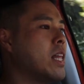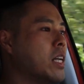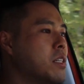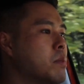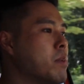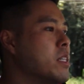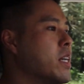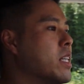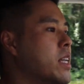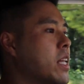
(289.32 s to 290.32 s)
That just means
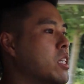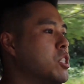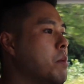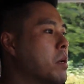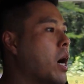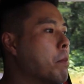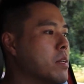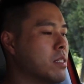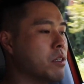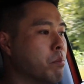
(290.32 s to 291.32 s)
you can take the Jeep
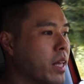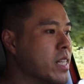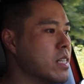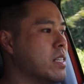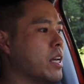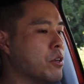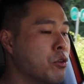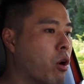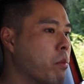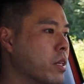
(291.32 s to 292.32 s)
Compass to places that
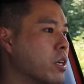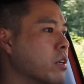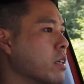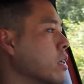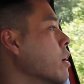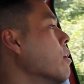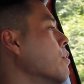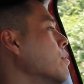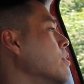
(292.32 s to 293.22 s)
you normally couldn't go.